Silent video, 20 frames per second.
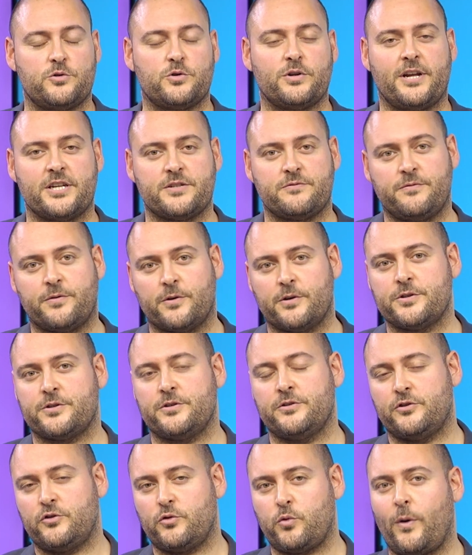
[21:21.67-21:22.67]
So that's
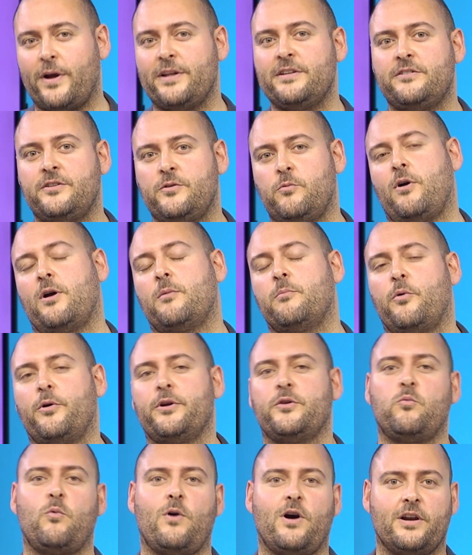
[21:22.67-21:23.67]
version
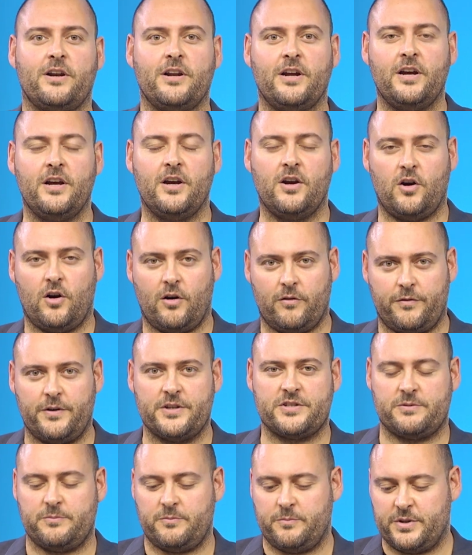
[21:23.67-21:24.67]
21.1 of
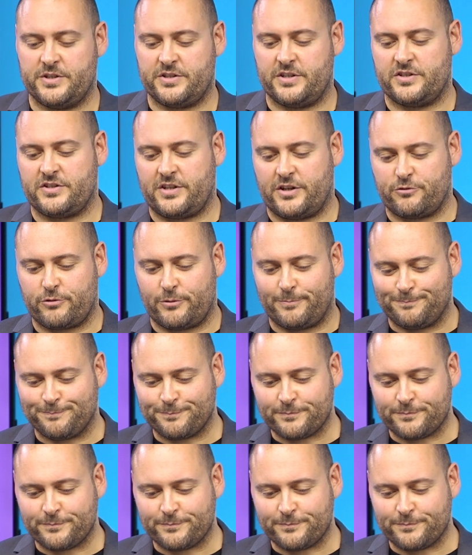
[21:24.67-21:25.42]
Business Central.